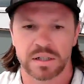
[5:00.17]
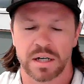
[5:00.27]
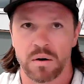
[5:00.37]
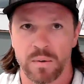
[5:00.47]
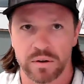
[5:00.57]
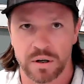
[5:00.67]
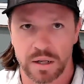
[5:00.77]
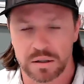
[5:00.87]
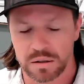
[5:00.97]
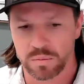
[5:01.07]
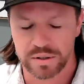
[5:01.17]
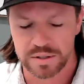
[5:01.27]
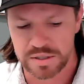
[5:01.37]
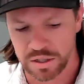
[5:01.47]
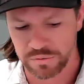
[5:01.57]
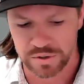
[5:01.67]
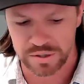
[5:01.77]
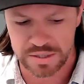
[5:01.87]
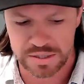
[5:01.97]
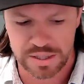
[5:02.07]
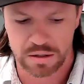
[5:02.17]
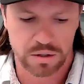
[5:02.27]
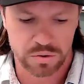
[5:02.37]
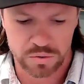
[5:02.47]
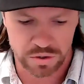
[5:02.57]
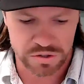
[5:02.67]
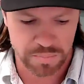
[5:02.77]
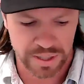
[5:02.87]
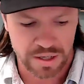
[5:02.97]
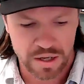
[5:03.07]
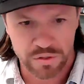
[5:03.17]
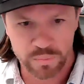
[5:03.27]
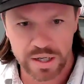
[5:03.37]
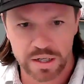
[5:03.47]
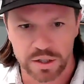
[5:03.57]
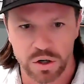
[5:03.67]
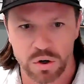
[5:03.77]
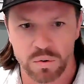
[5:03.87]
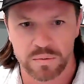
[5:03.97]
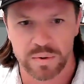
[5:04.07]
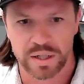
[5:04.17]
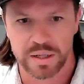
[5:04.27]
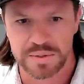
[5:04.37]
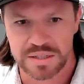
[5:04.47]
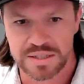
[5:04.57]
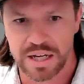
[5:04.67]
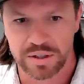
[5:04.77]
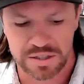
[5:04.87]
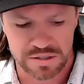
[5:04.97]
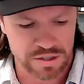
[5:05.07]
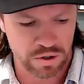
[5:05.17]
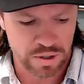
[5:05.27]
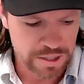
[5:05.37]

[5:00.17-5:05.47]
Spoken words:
Now, whether or not they're willing to sell for a discount or not, who knows, but they're ready to go when it comes to selling. And so